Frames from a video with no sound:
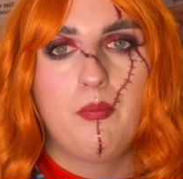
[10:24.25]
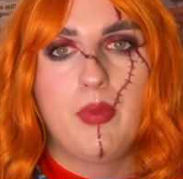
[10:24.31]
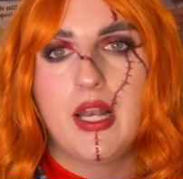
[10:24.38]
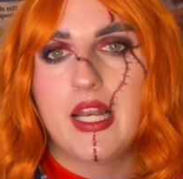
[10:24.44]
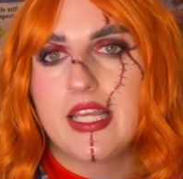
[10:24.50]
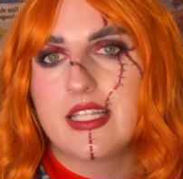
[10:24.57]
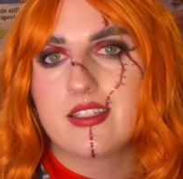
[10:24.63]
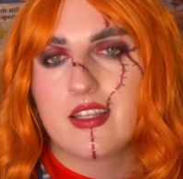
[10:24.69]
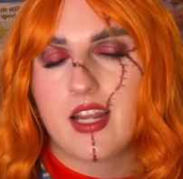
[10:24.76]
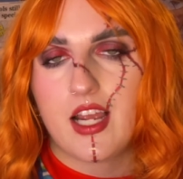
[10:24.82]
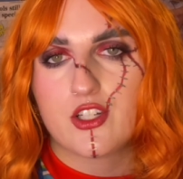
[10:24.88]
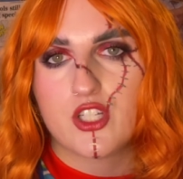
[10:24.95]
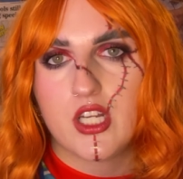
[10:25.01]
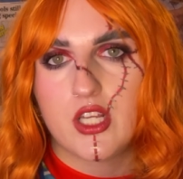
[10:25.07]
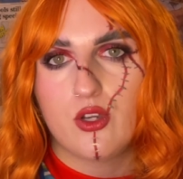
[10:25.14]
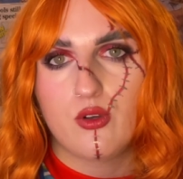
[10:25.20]
Police had
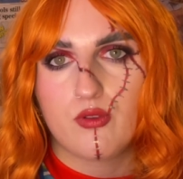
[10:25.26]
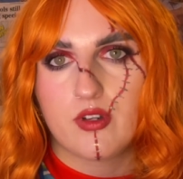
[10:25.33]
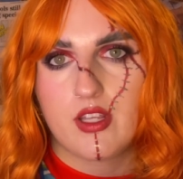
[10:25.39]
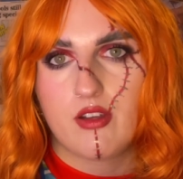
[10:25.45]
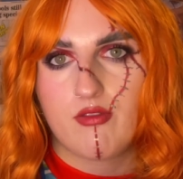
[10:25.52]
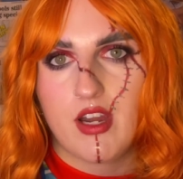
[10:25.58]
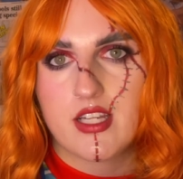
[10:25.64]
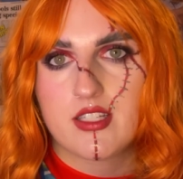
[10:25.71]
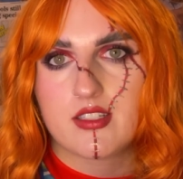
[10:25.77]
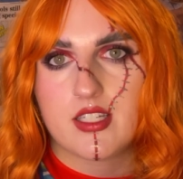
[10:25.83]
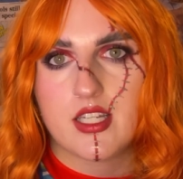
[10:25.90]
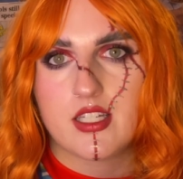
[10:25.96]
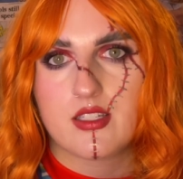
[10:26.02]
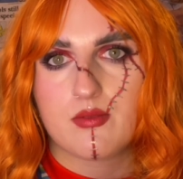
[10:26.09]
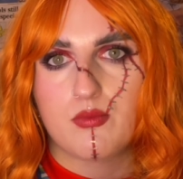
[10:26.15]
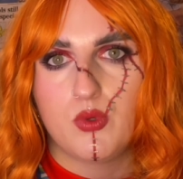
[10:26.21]
actually already
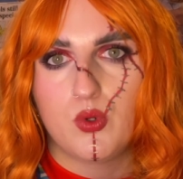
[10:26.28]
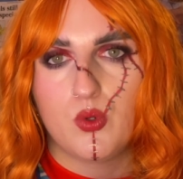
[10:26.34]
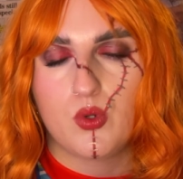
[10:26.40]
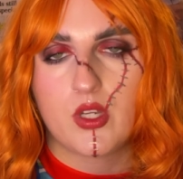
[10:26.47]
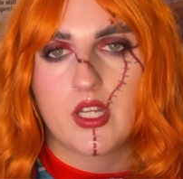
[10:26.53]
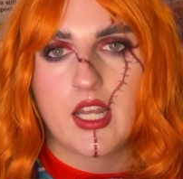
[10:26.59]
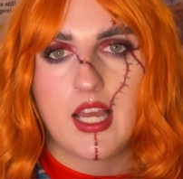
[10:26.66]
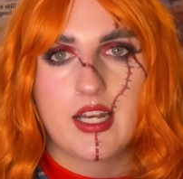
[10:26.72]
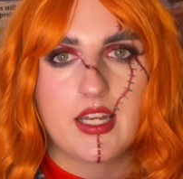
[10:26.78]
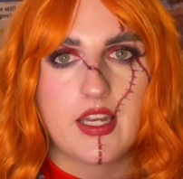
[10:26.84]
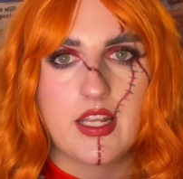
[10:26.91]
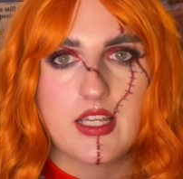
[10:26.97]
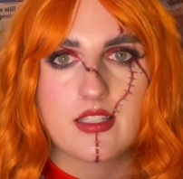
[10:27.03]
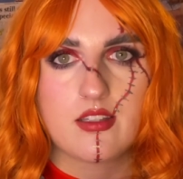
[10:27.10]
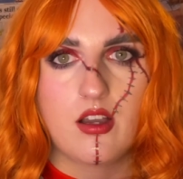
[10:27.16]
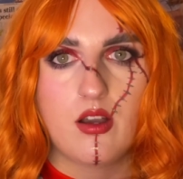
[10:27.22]
arrested Morgan and
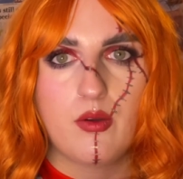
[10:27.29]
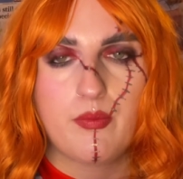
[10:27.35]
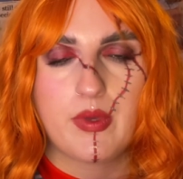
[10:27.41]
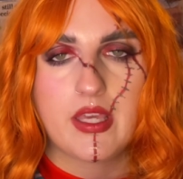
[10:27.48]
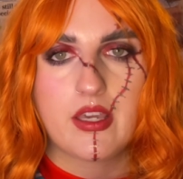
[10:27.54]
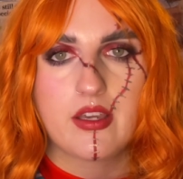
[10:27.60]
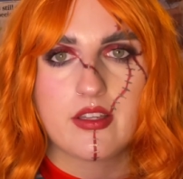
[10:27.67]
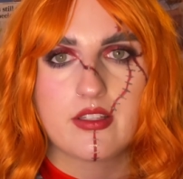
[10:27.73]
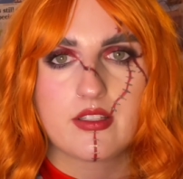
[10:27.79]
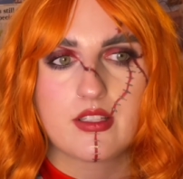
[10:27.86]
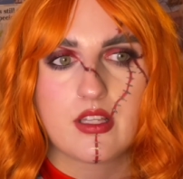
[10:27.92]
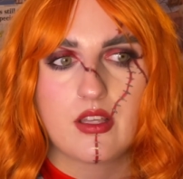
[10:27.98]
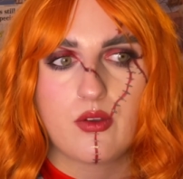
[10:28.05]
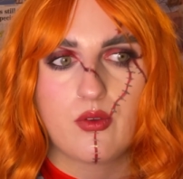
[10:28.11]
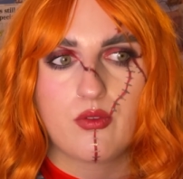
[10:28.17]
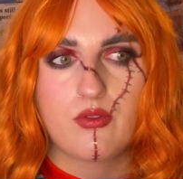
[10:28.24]
Anissa because
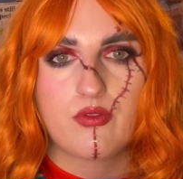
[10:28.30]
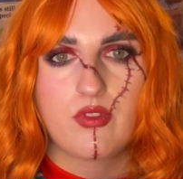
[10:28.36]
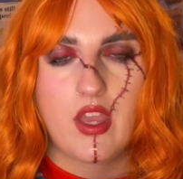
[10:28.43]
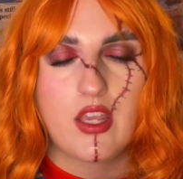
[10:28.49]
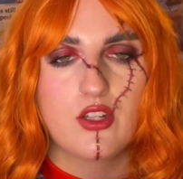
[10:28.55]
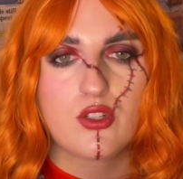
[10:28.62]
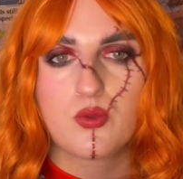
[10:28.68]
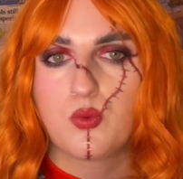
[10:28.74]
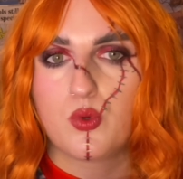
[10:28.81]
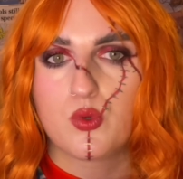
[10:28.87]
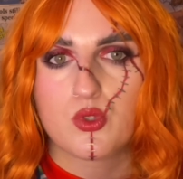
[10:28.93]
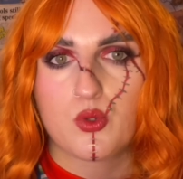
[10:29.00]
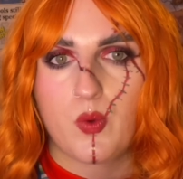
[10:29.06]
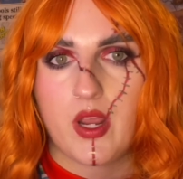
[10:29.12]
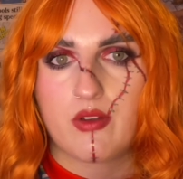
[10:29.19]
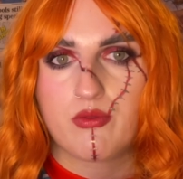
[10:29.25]
they just
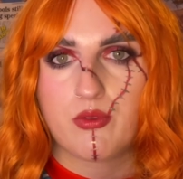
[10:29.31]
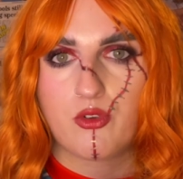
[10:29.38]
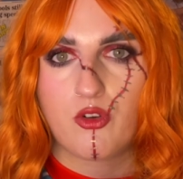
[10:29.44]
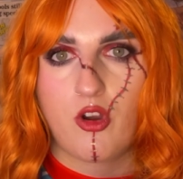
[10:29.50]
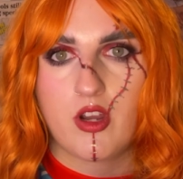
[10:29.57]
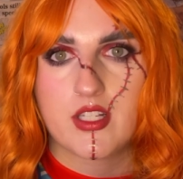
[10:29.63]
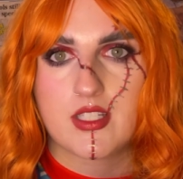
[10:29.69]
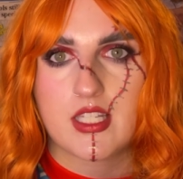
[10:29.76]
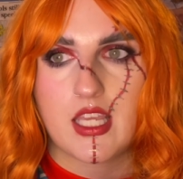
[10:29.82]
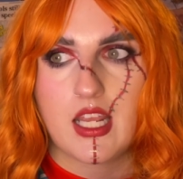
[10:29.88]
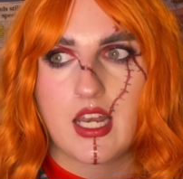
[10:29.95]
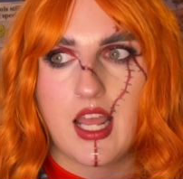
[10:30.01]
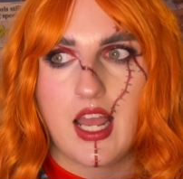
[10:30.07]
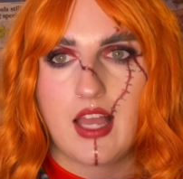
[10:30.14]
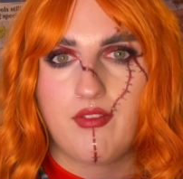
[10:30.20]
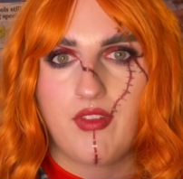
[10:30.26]
walked away from the crime
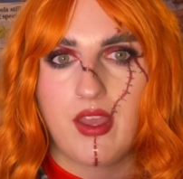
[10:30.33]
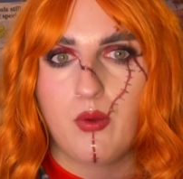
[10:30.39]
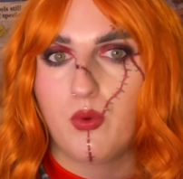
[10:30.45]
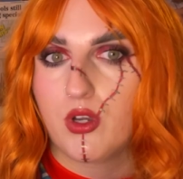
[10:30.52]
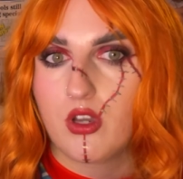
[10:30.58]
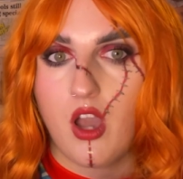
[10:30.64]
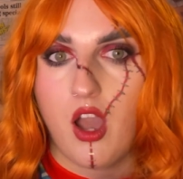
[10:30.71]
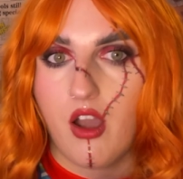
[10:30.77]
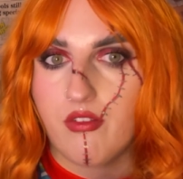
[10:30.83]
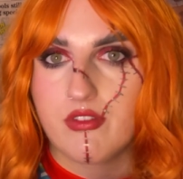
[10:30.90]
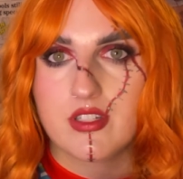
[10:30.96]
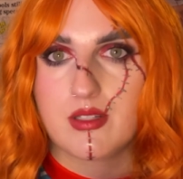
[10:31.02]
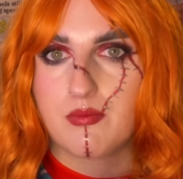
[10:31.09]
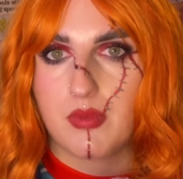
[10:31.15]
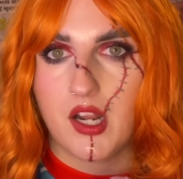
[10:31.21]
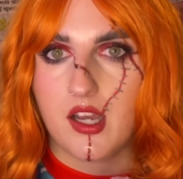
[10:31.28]
scene and they were
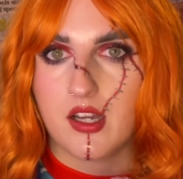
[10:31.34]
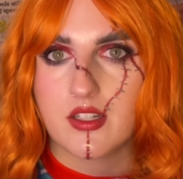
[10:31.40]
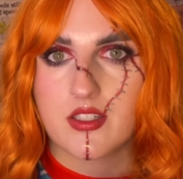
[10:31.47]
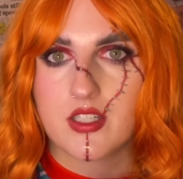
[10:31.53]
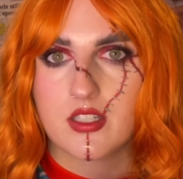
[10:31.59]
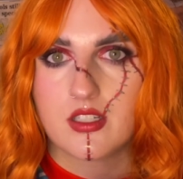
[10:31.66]
covered in blood.